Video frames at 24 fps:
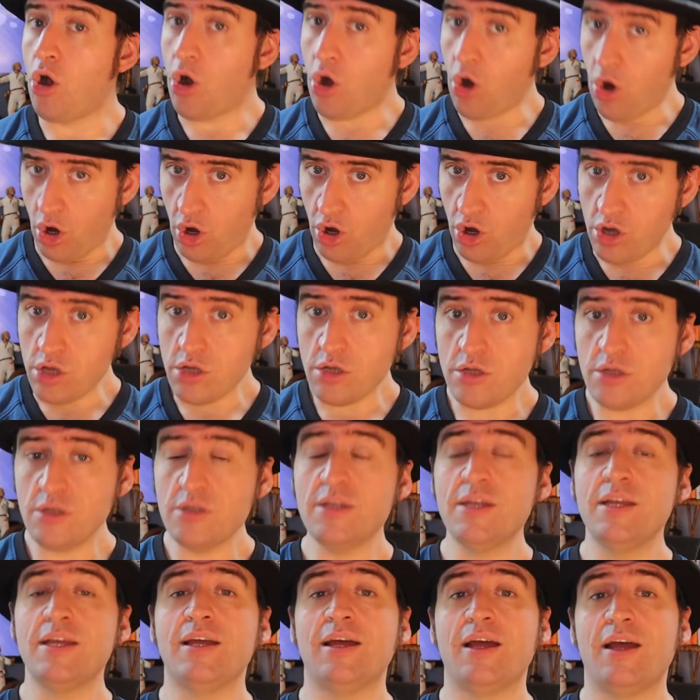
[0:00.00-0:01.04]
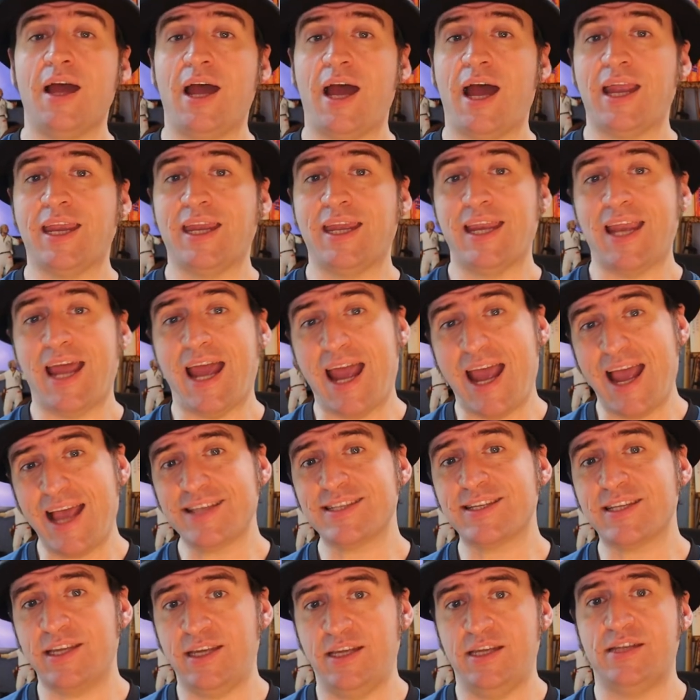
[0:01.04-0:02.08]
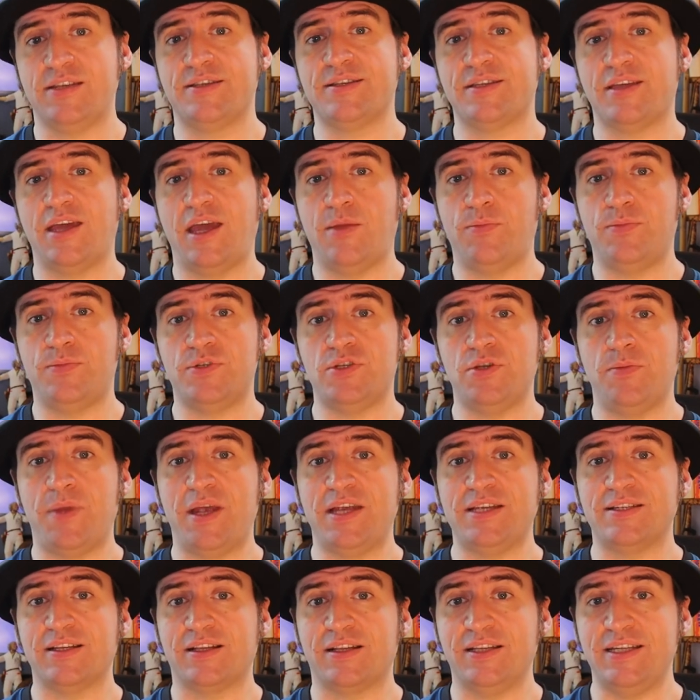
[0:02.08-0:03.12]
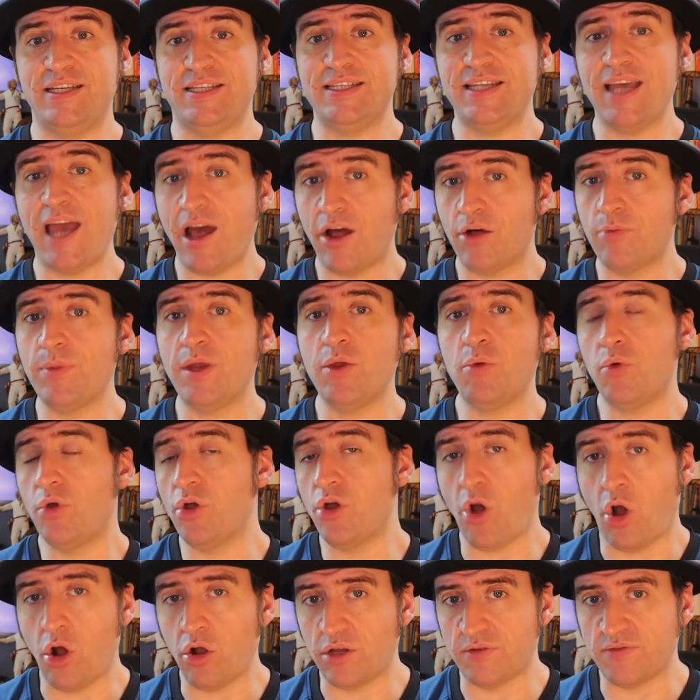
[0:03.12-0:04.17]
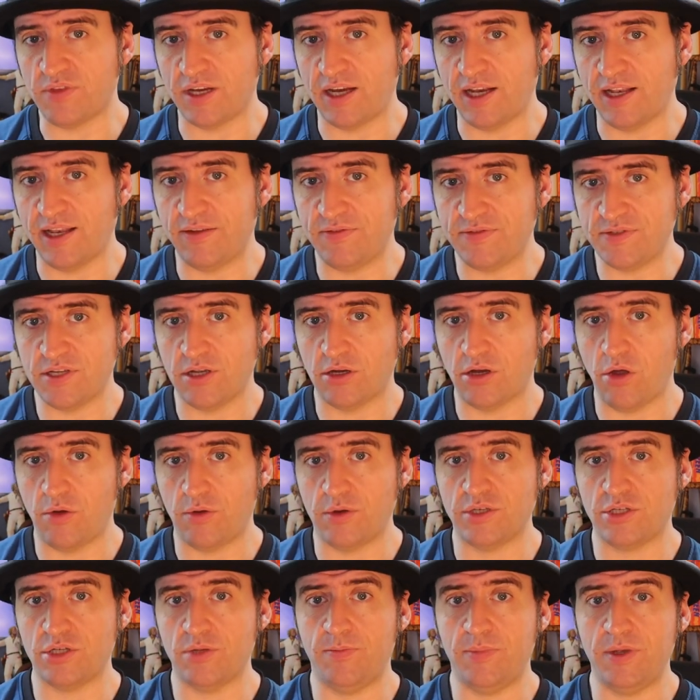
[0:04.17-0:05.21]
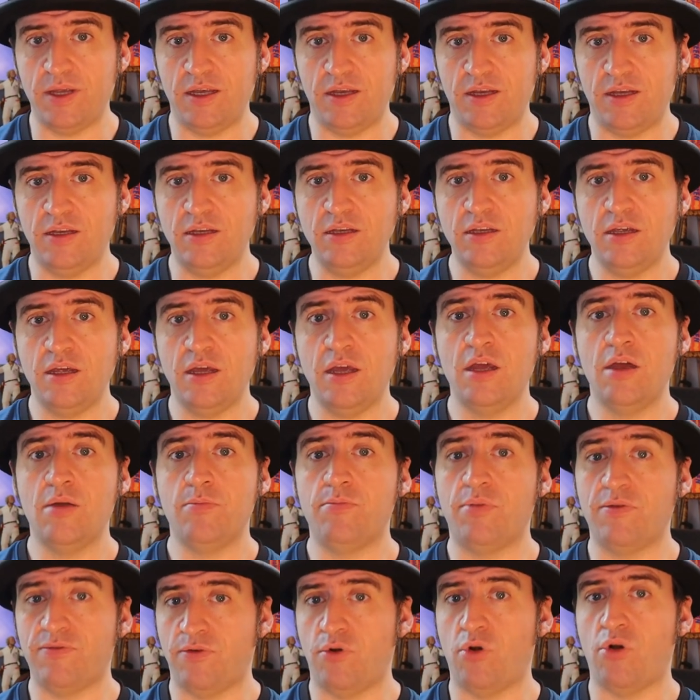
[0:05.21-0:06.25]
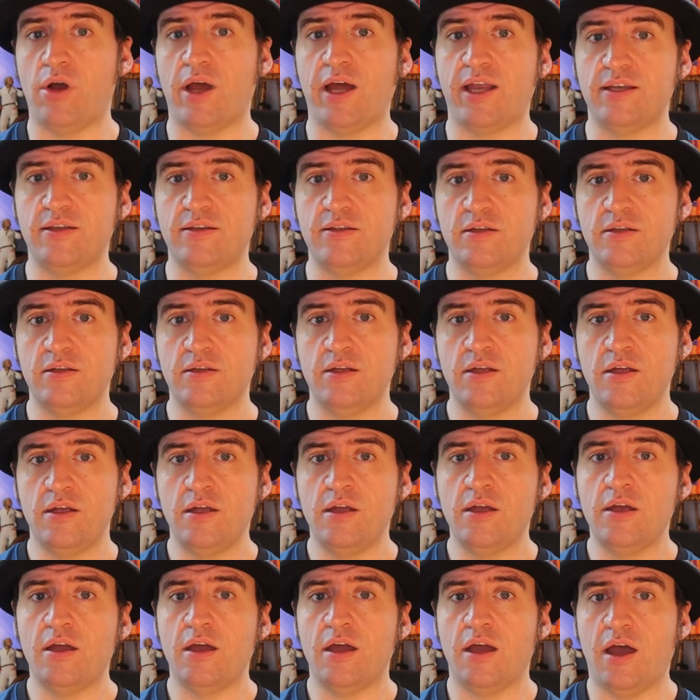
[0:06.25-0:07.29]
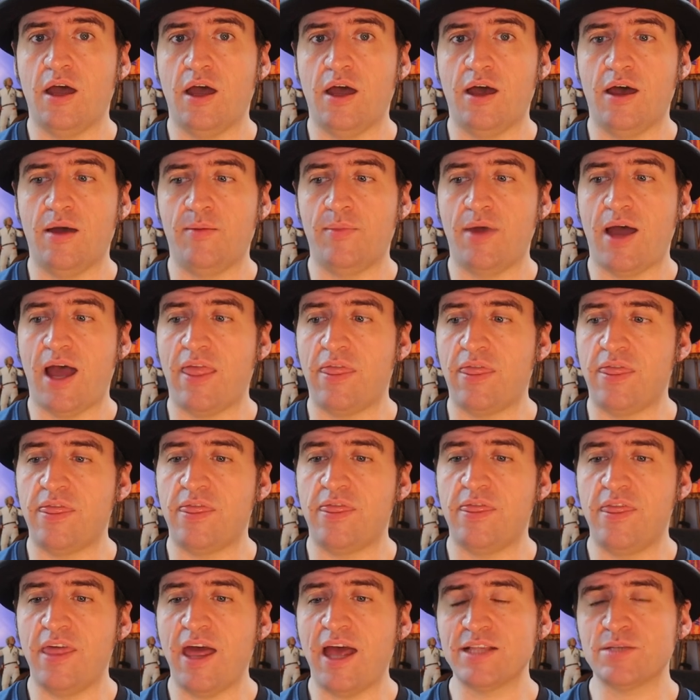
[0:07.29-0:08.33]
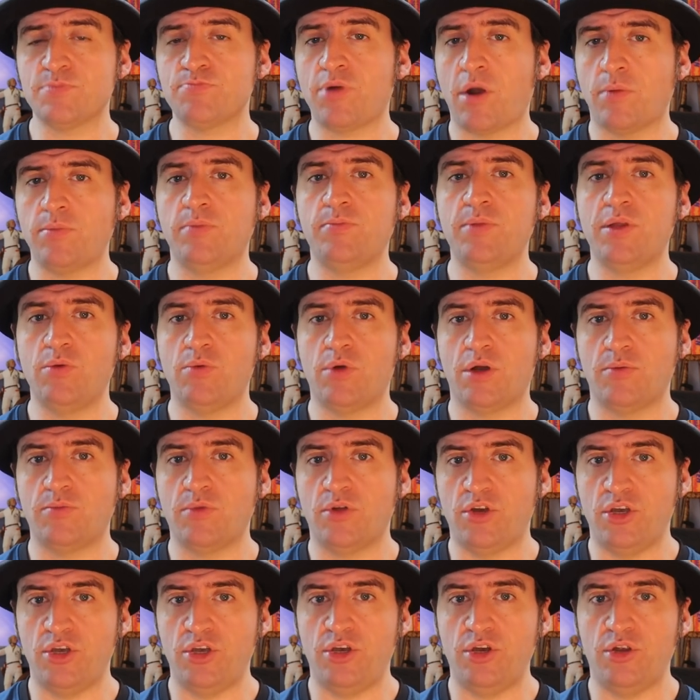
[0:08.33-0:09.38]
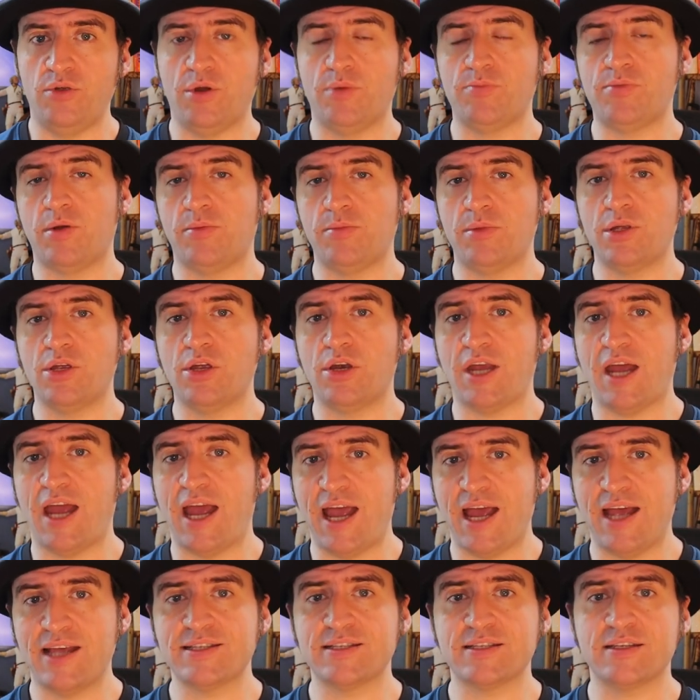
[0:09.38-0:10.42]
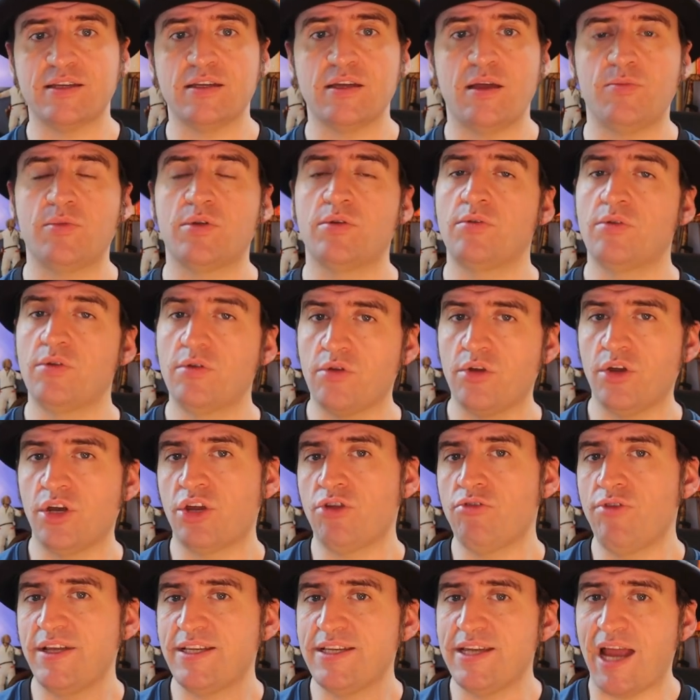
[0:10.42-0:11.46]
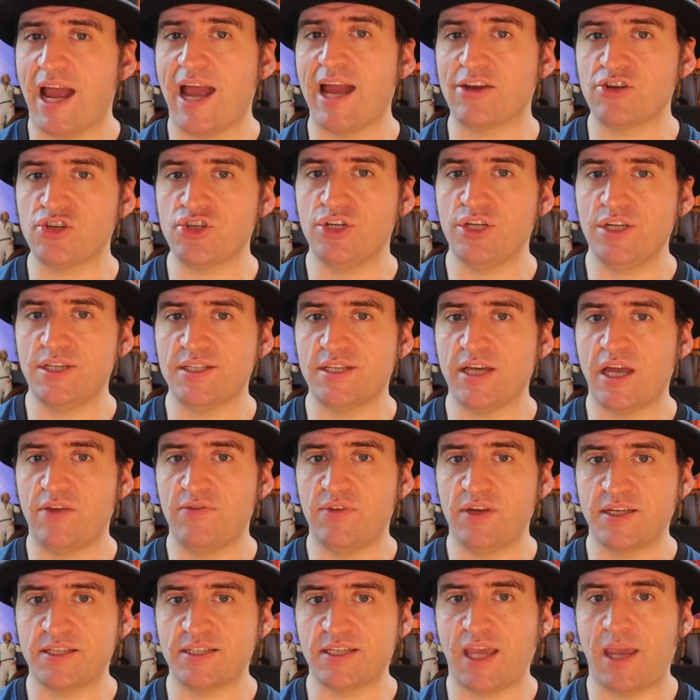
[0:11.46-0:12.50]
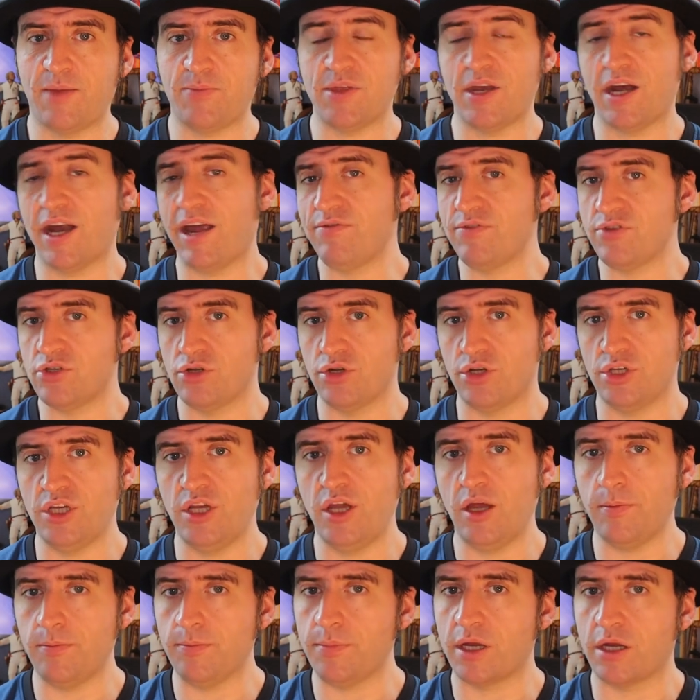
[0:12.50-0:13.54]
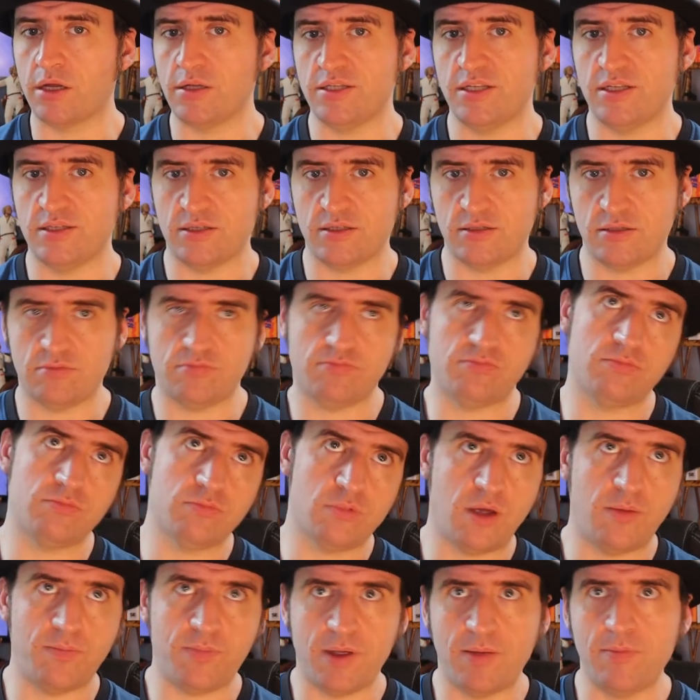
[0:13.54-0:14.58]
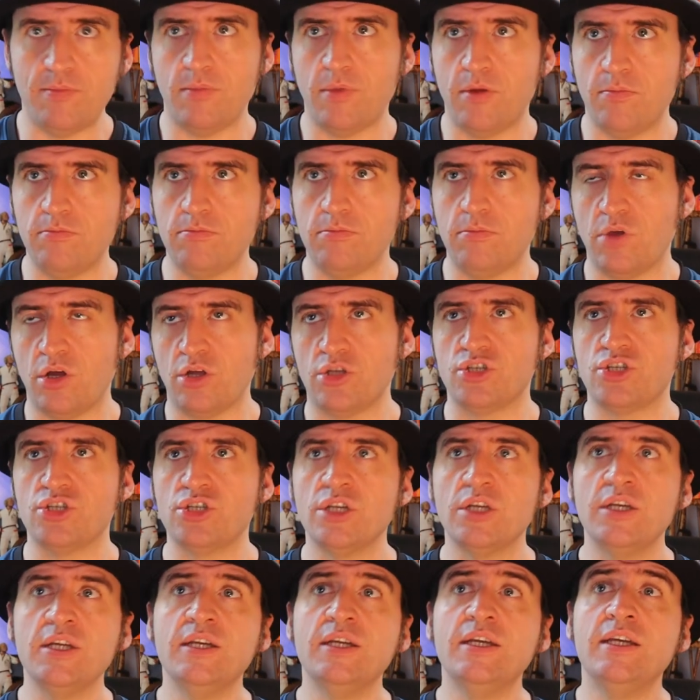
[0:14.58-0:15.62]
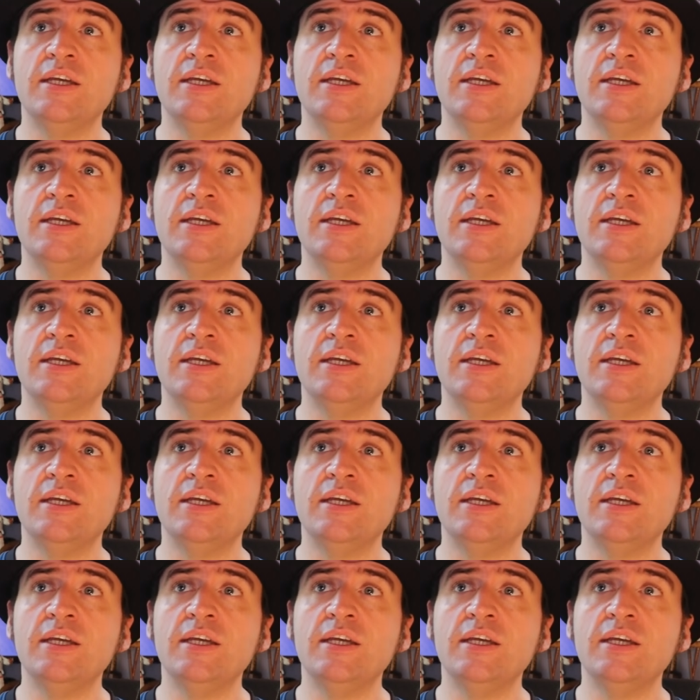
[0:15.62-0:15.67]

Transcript: Or I can ask Inkscape to basically tell me where all of the glyphs are going to be beforehand. And that's probably what I'm going to do. I'm going to create an action inside of Inkscape that I haven't done yet because it's a bit much,